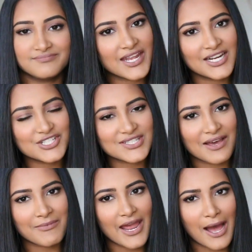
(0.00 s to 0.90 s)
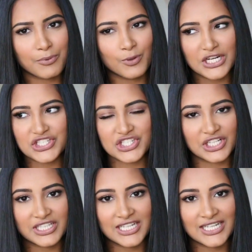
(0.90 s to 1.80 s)
Then I just have my Apple Watch
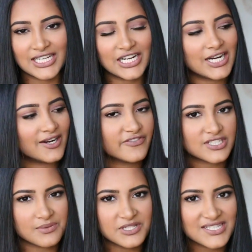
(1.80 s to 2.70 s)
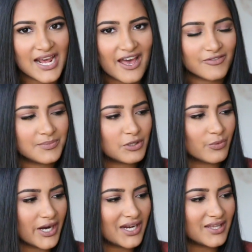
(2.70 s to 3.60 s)
chilling in here. For some reason, I haven't been
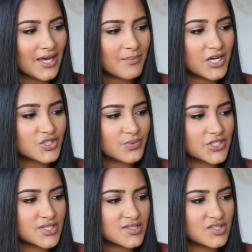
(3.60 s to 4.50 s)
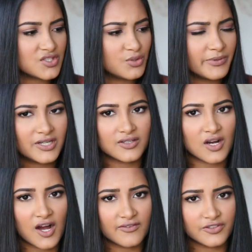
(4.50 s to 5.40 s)
wearing it that much, which is super
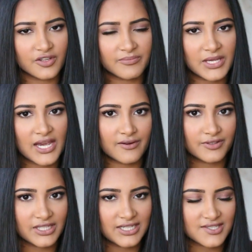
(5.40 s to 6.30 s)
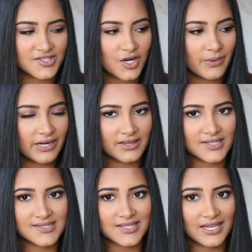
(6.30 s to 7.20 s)
awful of me. I really need to start wearing this.